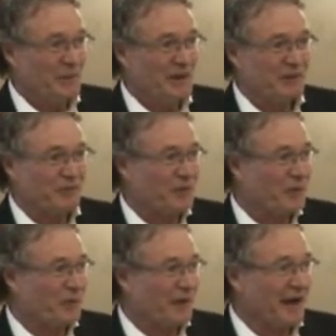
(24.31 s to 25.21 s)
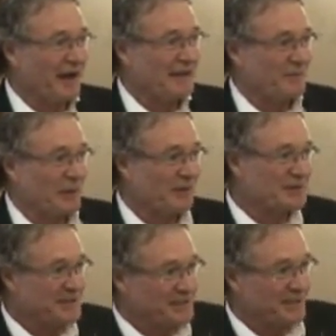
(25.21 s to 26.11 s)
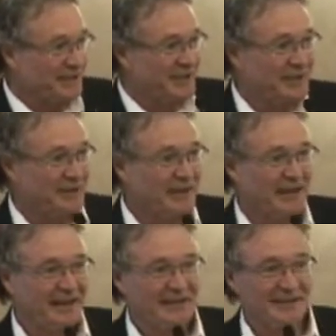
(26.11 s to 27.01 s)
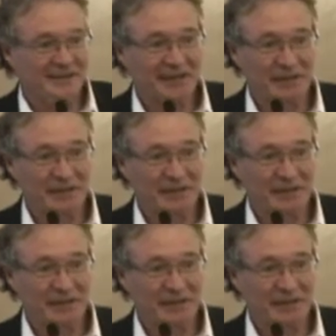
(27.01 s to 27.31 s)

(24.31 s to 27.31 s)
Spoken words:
many of you know that I did my residency here, and